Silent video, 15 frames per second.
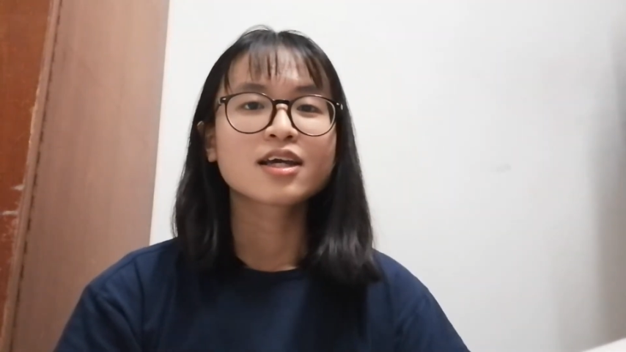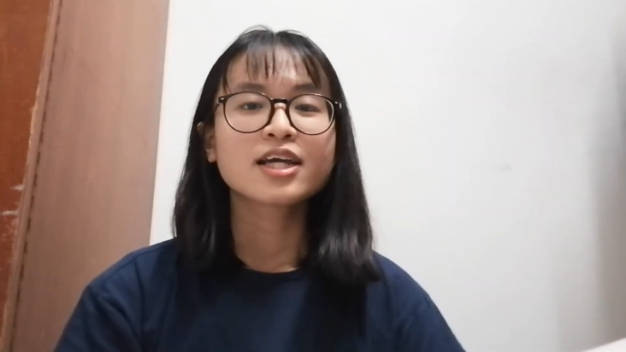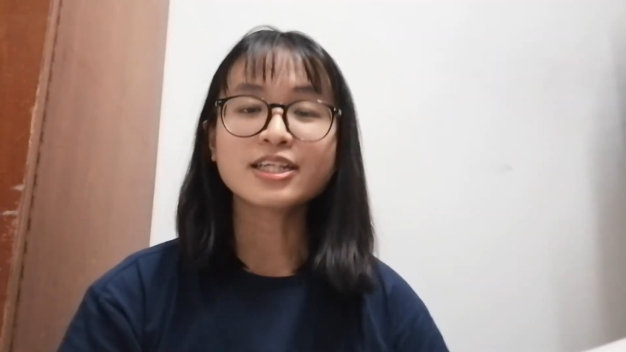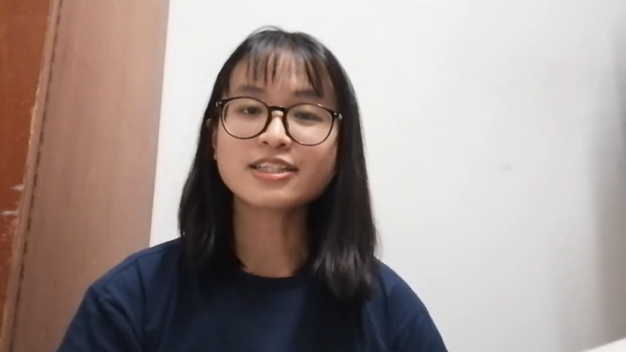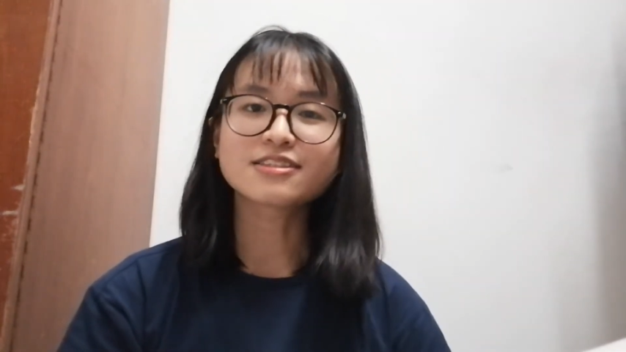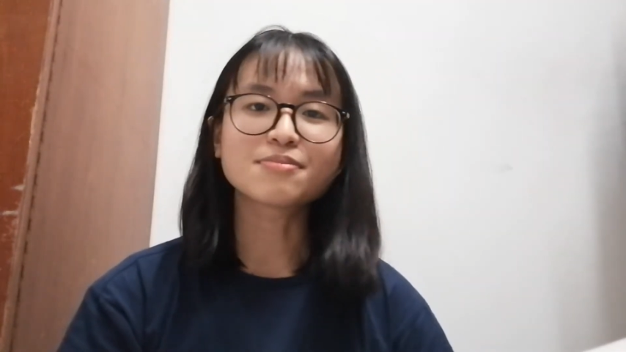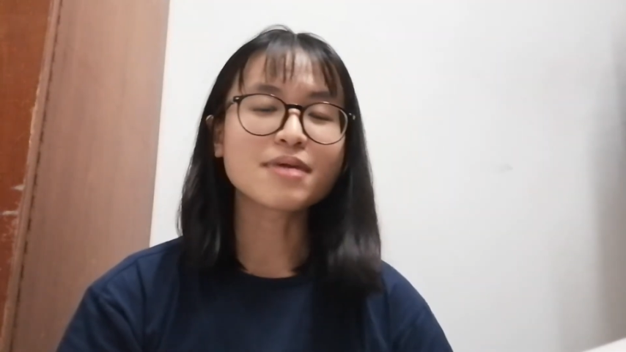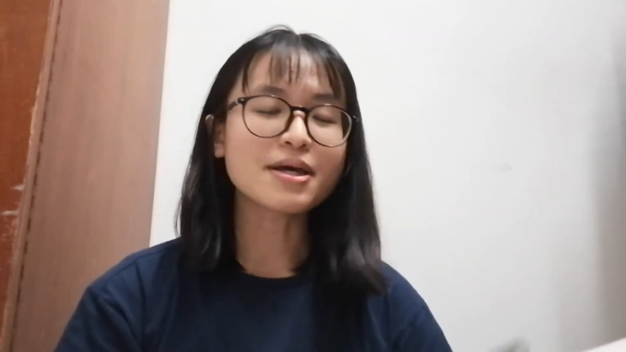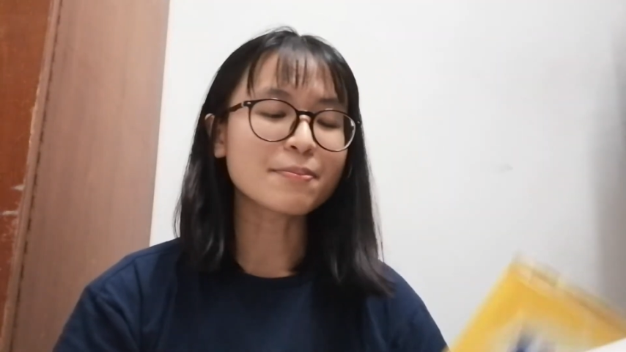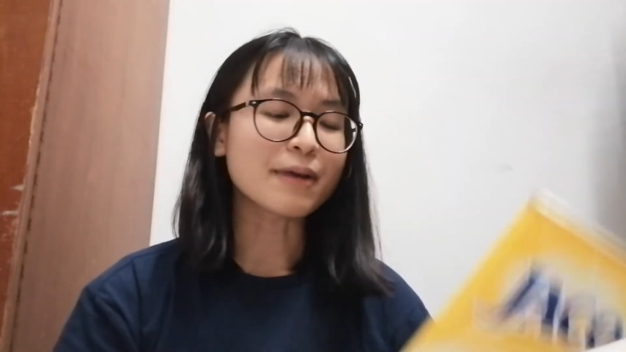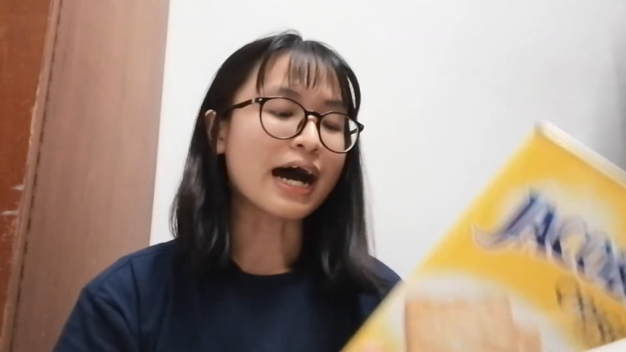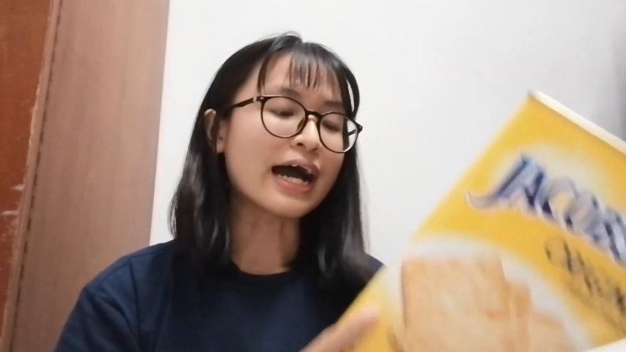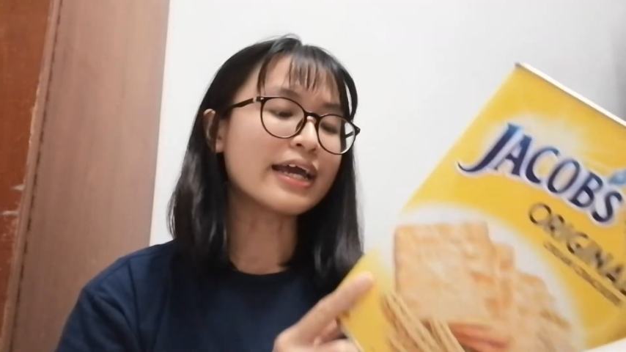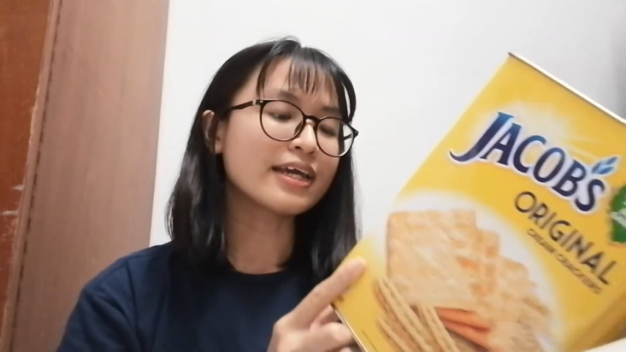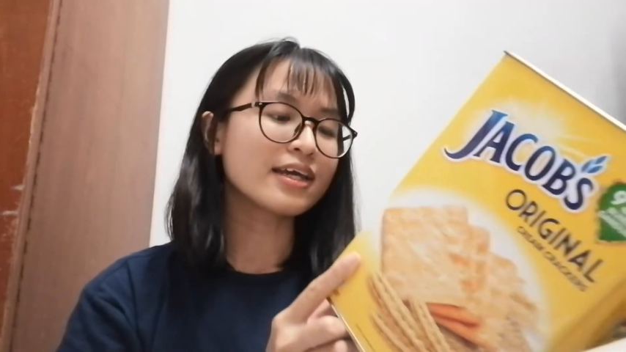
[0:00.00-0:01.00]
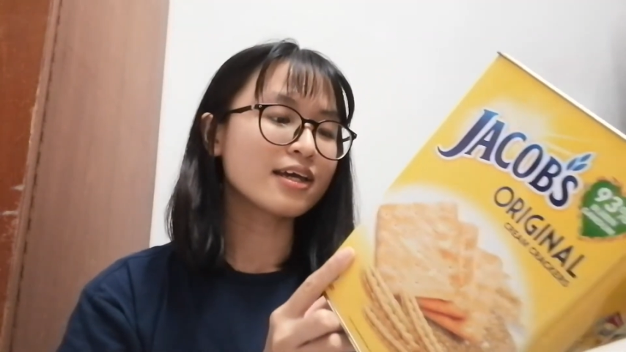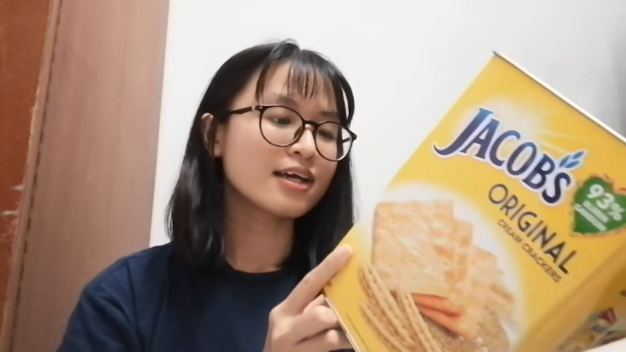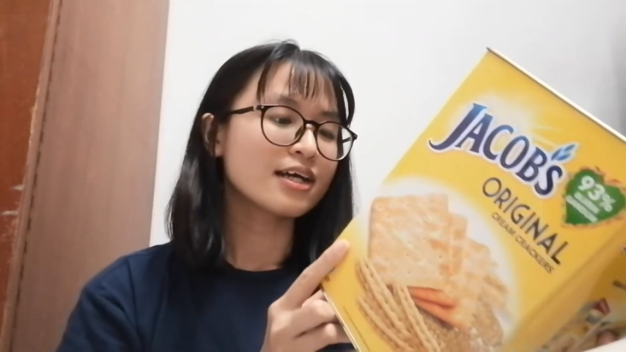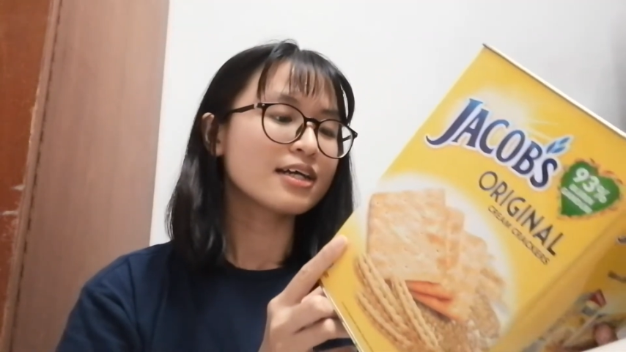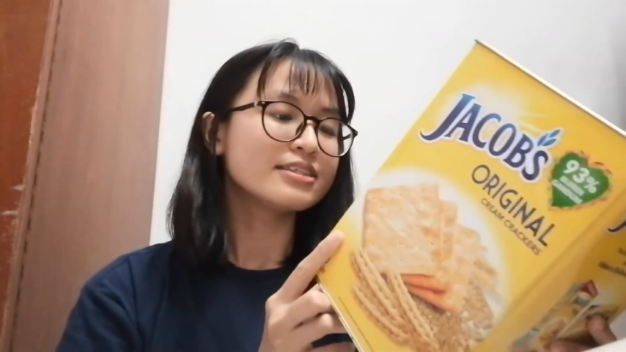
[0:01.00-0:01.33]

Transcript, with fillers: It is made by